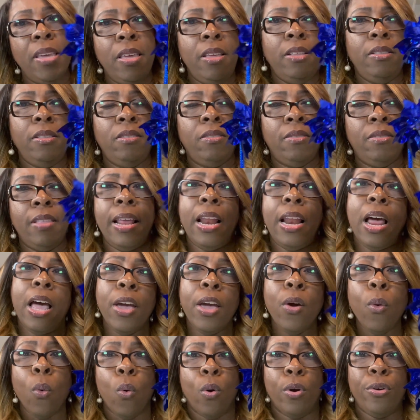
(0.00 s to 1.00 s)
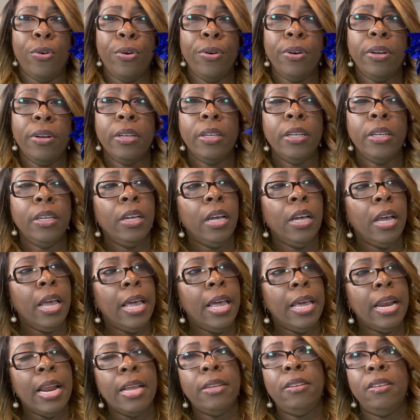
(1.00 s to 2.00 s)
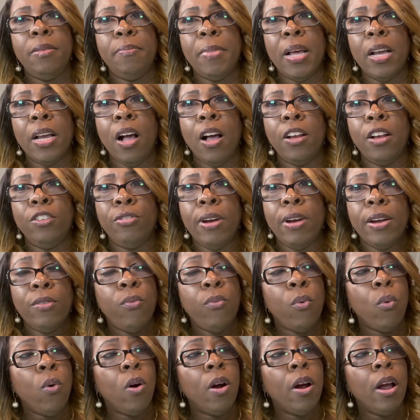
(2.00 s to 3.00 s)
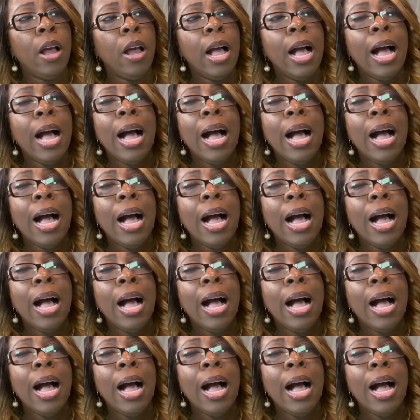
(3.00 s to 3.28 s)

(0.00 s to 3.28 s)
pens that I ordered and I did my contract for,